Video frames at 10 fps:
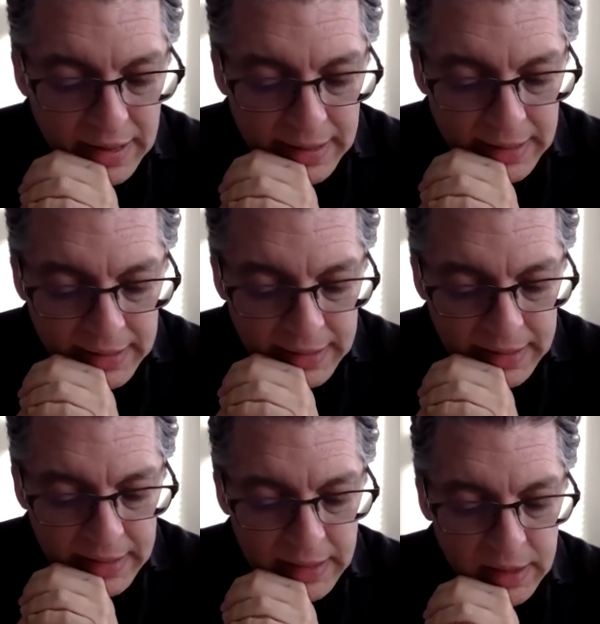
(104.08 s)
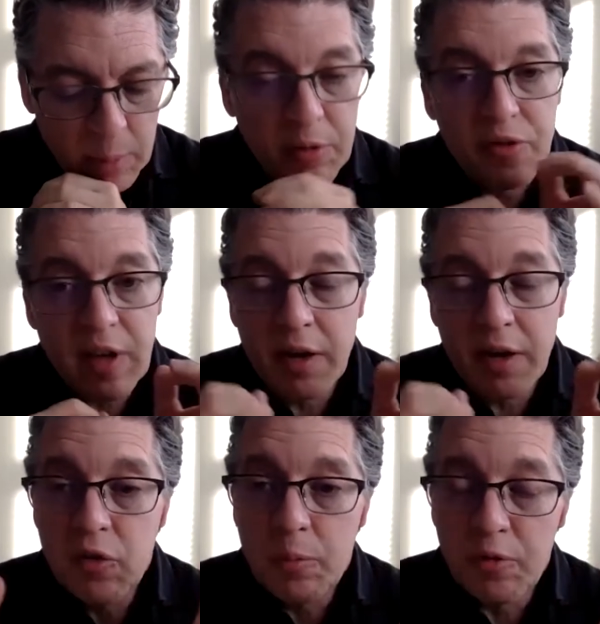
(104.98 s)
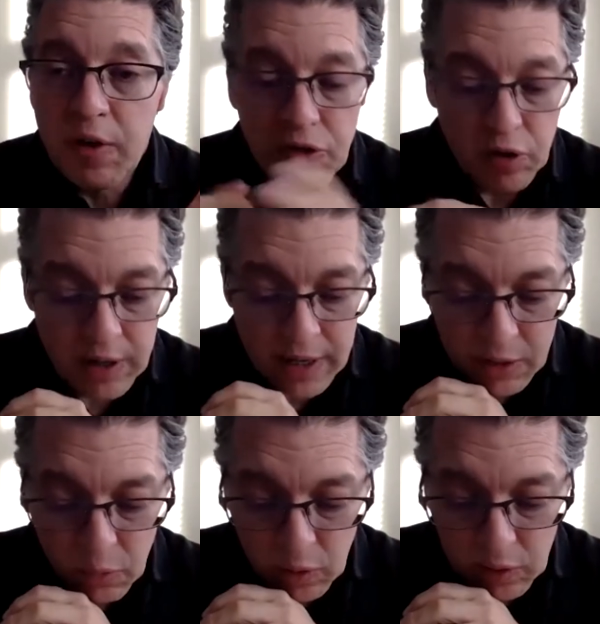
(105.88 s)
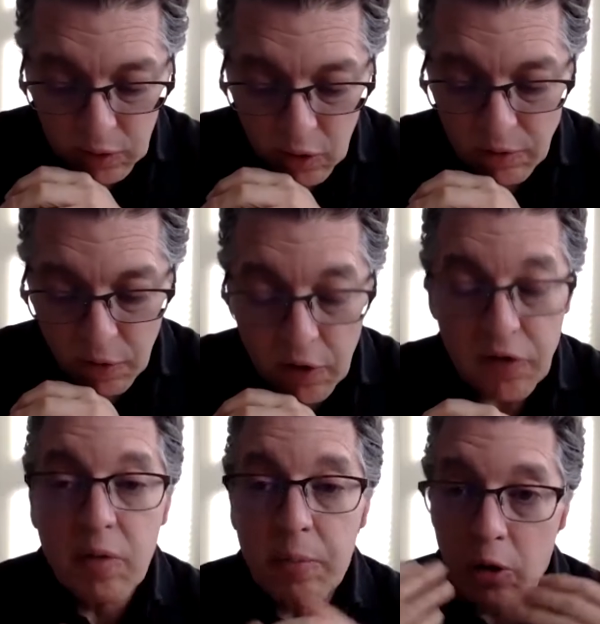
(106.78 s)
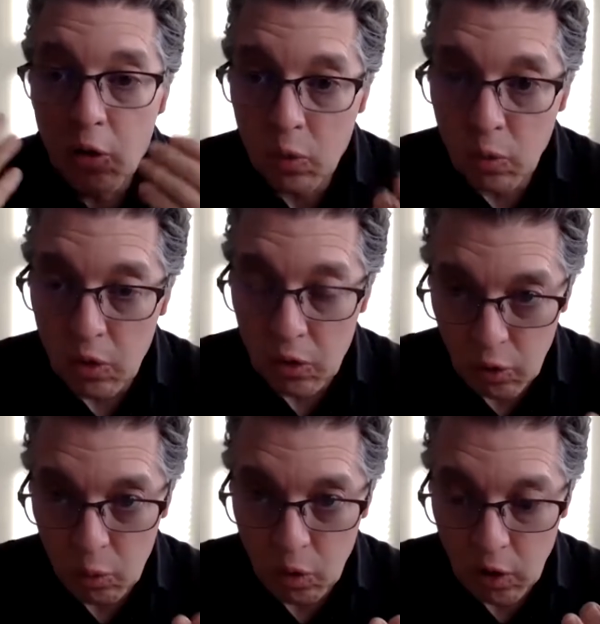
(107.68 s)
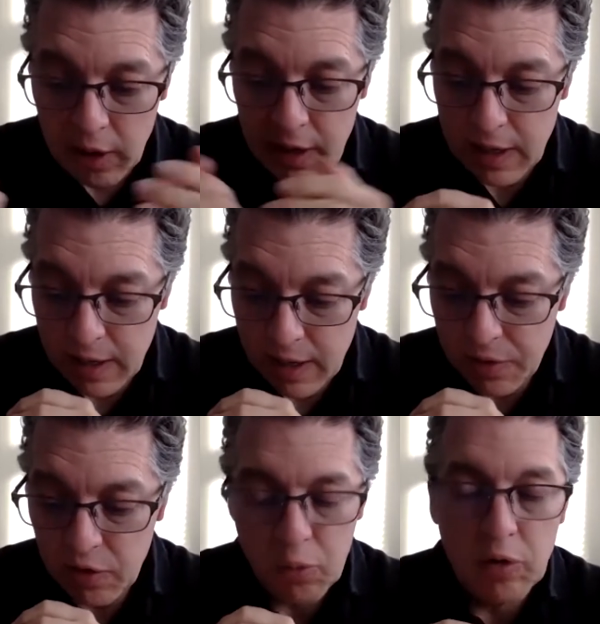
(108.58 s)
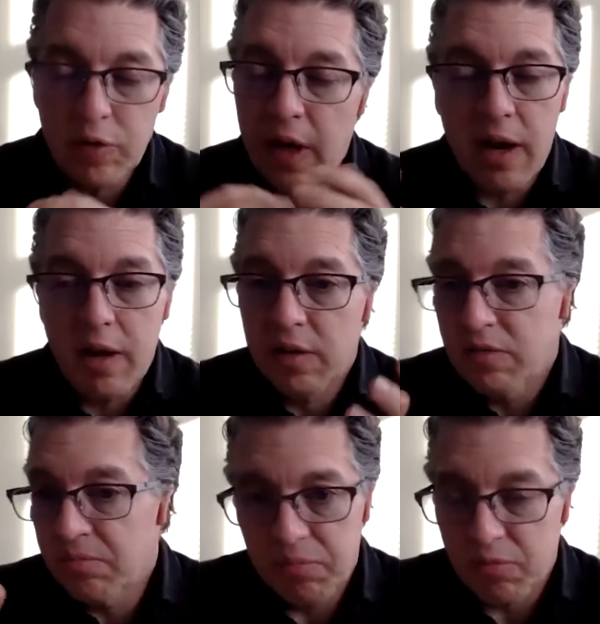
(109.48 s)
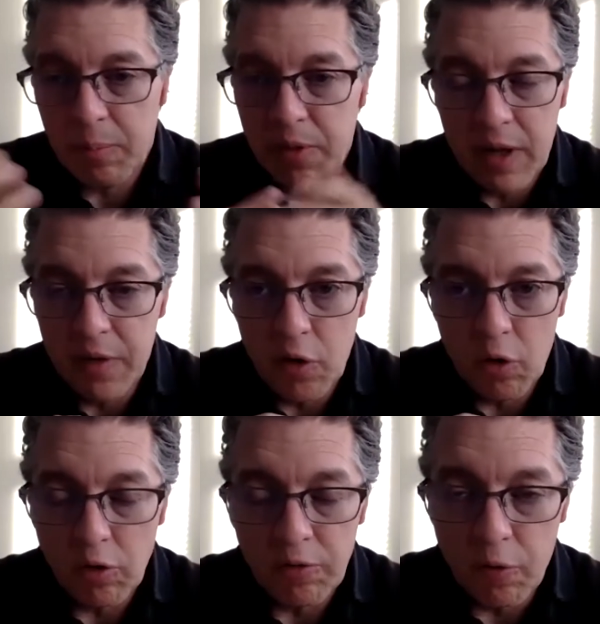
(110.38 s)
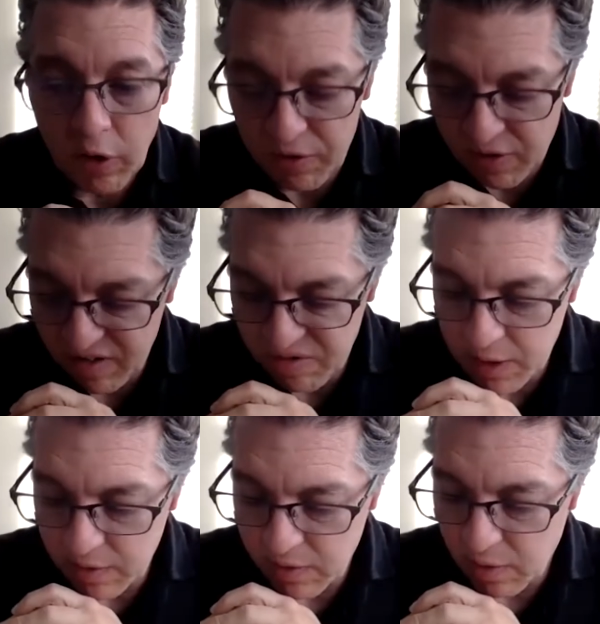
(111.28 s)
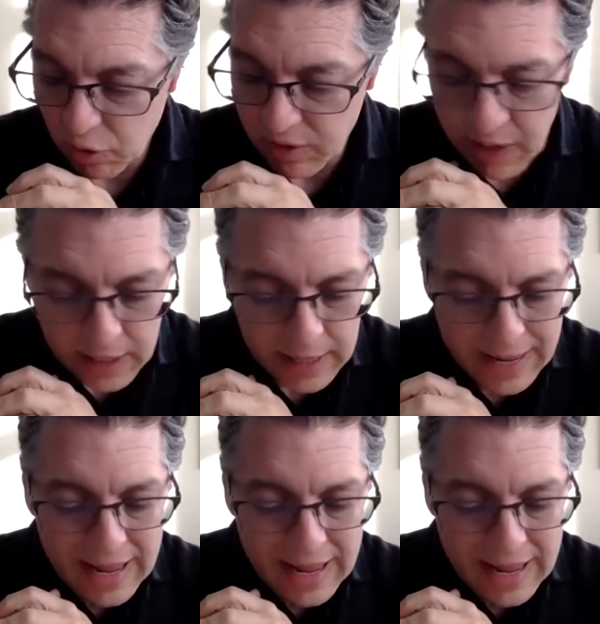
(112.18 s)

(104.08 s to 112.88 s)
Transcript: Uh, in a couple of seconds, the professor and I will converse about her, her work. Uh, this will take us something in the order of 45 minutes, give or take.